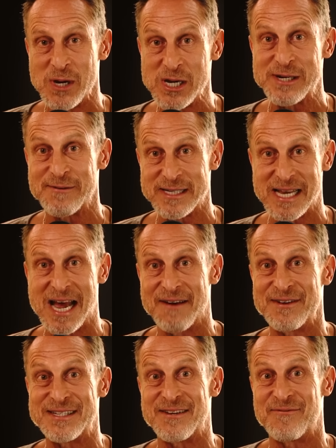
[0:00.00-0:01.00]
each of us
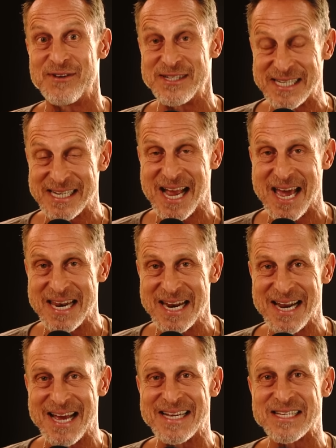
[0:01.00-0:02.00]
have is
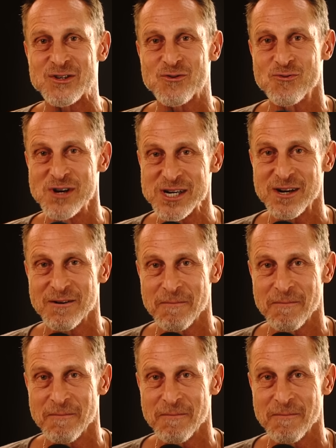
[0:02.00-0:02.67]
sophisticated and it's cru